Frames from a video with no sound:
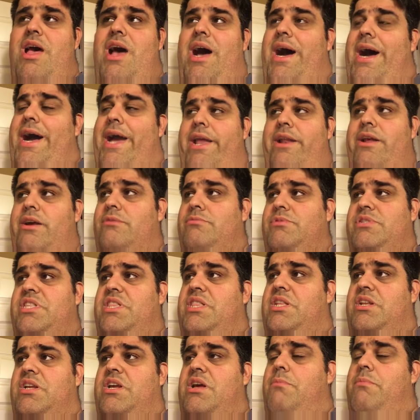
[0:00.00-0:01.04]
items and
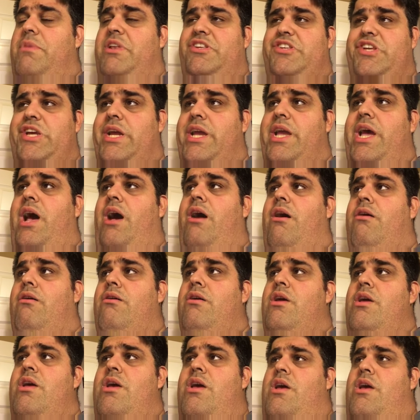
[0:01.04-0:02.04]
then come and check out.